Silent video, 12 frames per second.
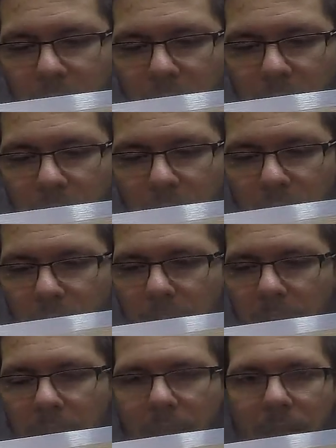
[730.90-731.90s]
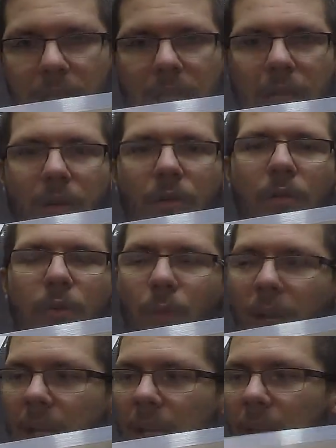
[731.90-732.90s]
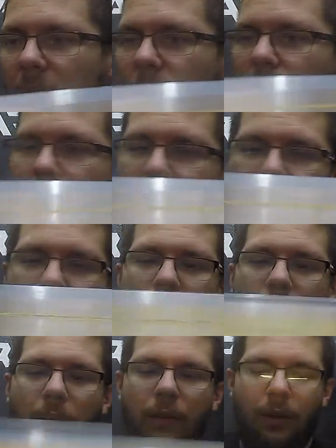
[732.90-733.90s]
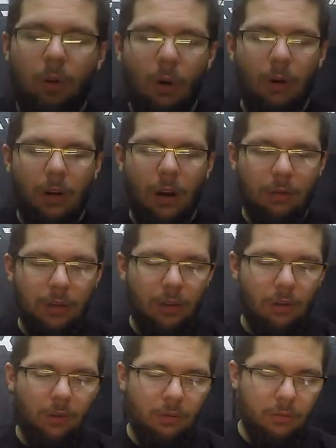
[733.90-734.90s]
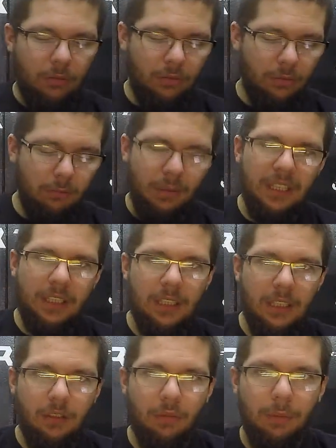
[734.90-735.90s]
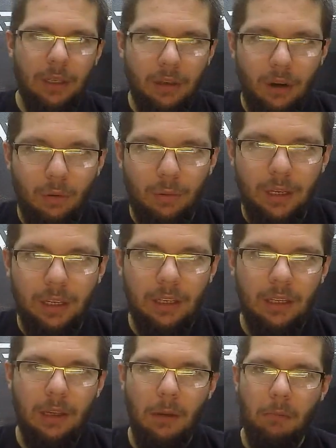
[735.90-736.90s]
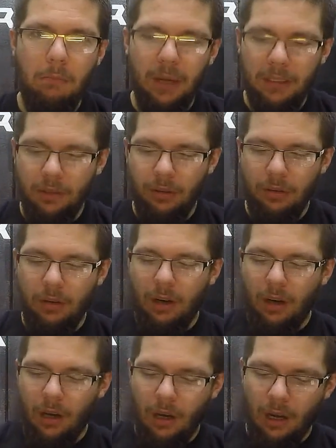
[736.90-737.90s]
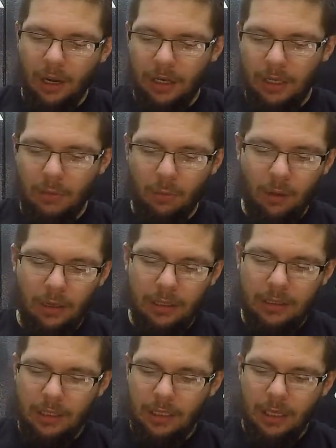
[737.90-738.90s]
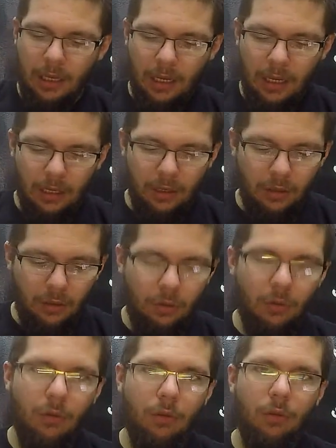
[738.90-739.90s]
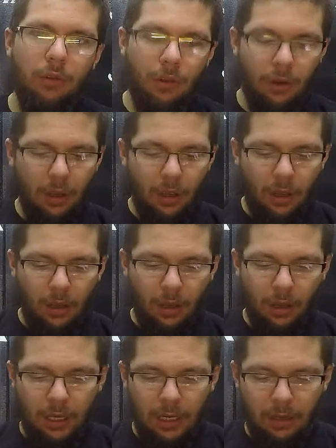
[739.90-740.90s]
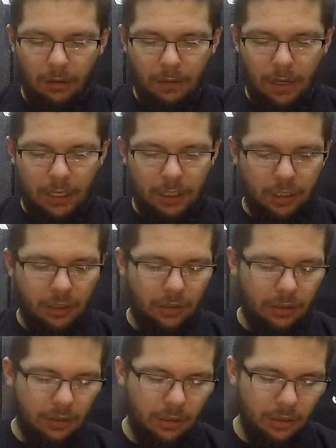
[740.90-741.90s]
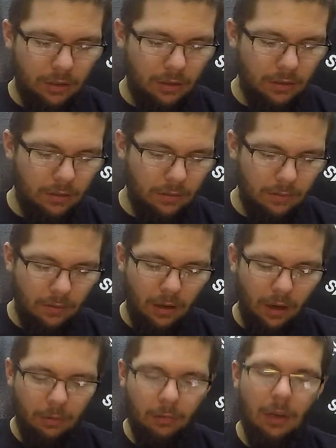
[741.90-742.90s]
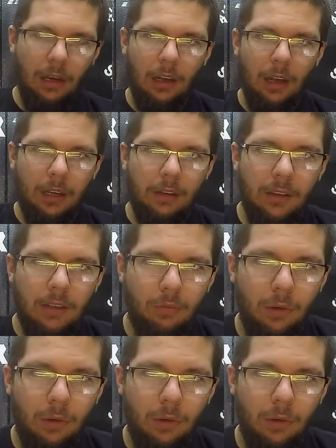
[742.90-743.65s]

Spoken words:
this is a good way of the core audio business to be going. Better, high quality, good innovations. I really like this one.